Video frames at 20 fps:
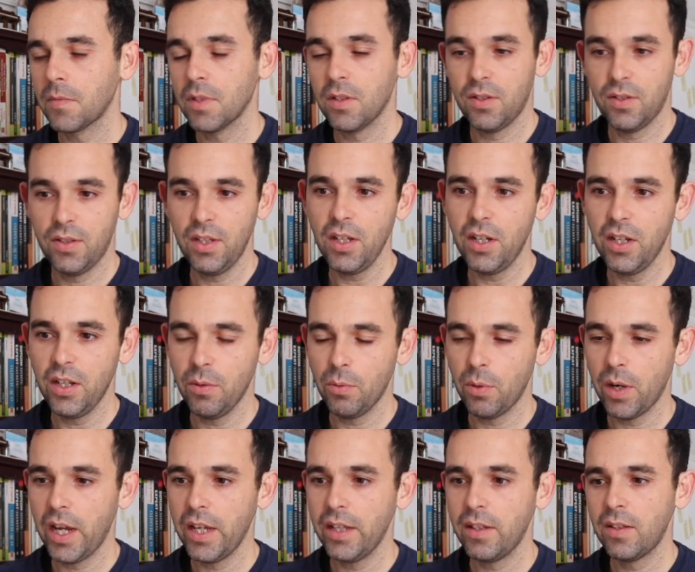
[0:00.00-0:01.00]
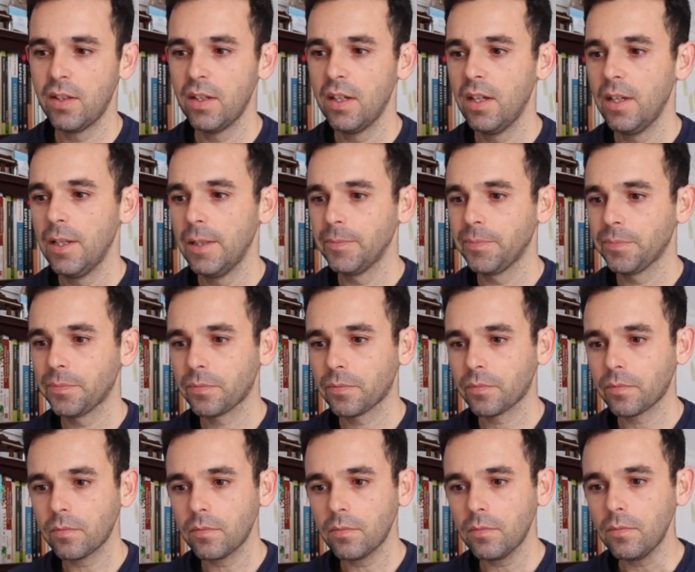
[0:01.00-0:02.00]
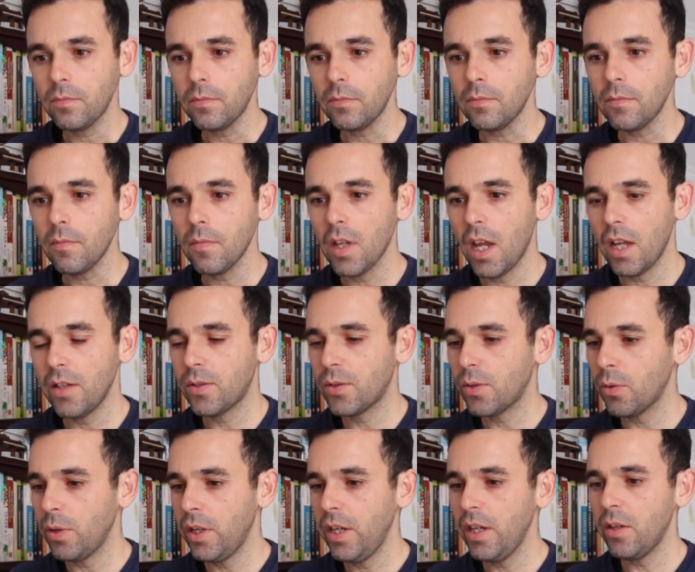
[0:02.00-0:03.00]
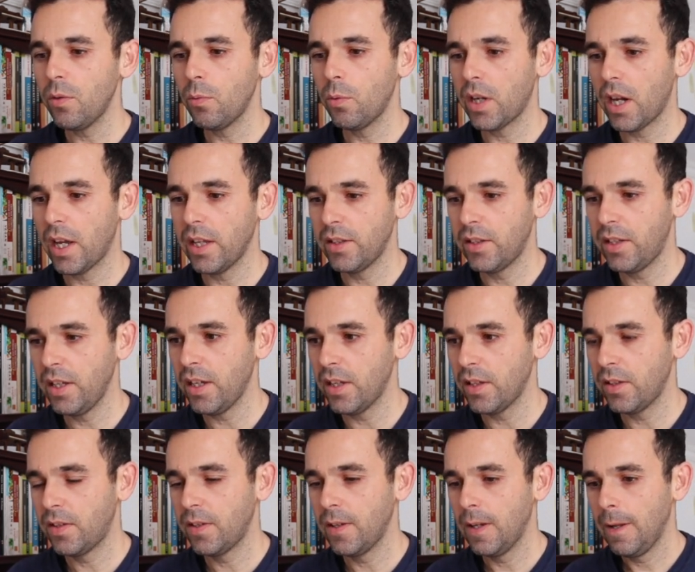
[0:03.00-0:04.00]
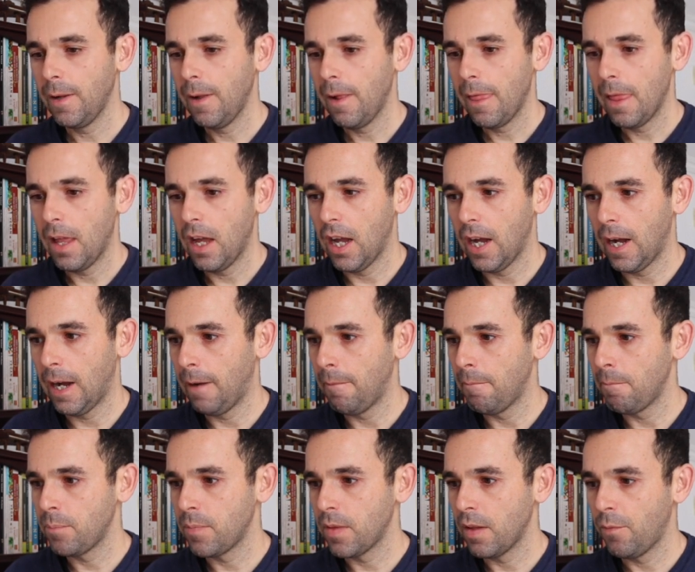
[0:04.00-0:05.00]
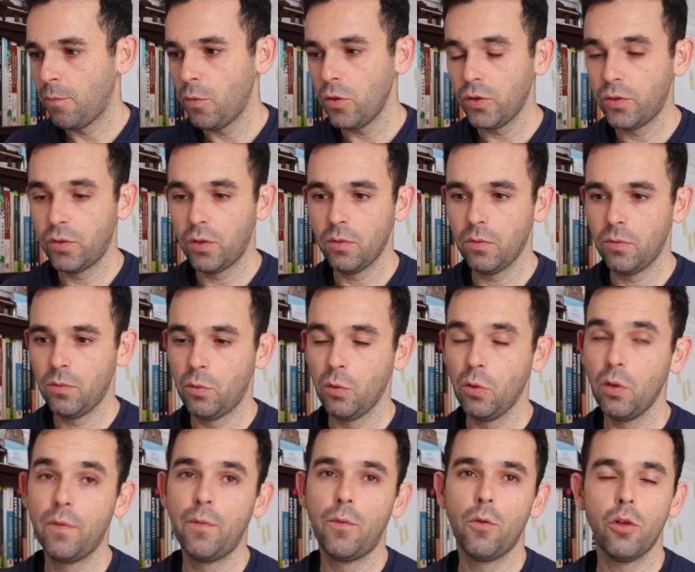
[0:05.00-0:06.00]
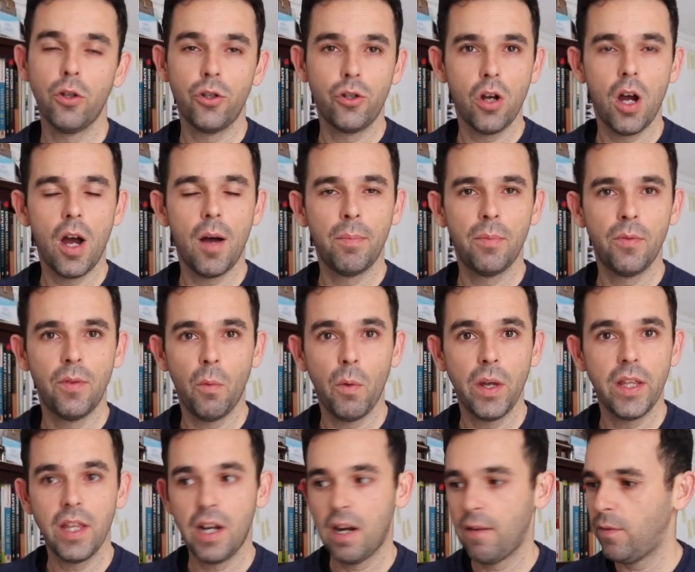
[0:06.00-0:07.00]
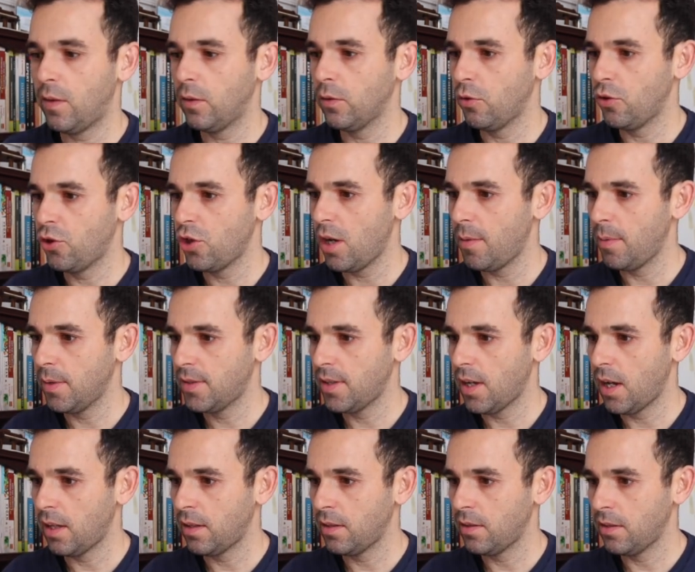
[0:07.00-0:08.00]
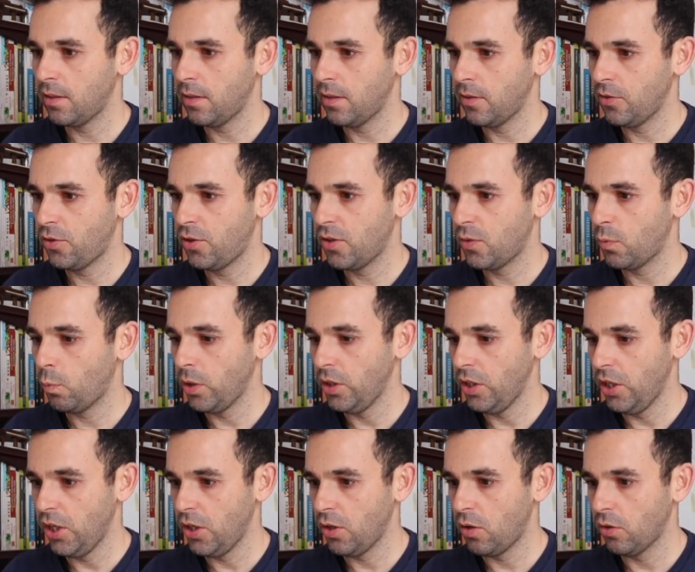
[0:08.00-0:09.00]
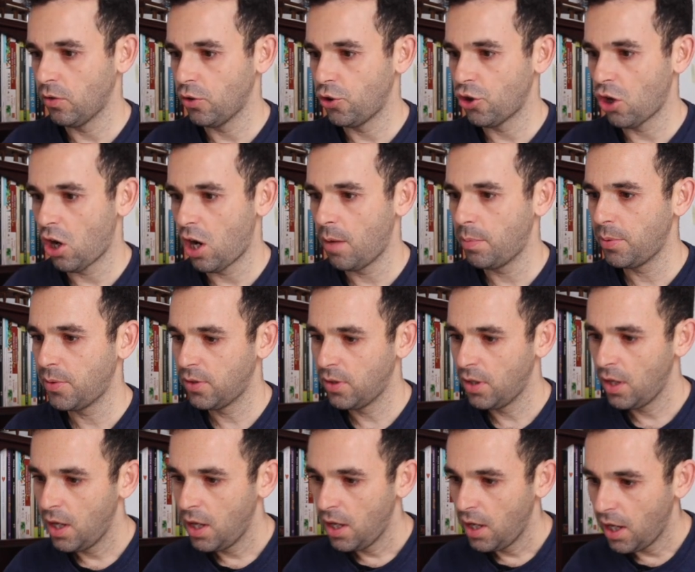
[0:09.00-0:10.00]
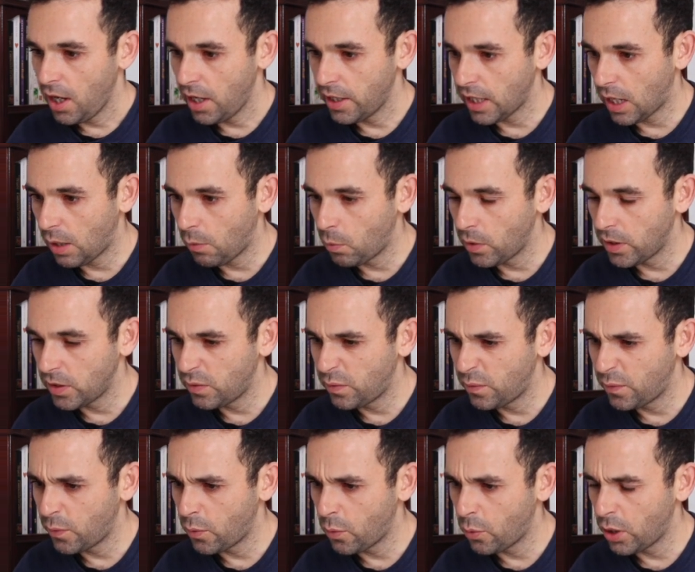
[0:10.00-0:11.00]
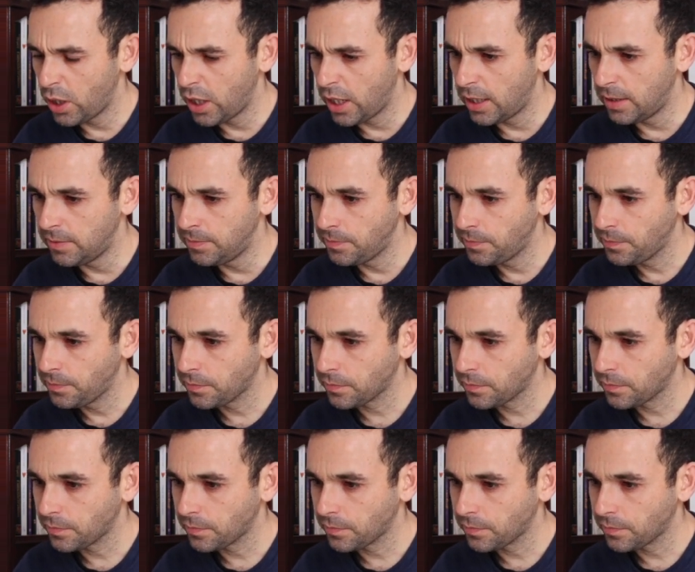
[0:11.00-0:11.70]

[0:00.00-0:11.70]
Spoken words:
city, right? And so here, what I did first to look for a job, the way that I found the job is I just went here on jobs, and I went for and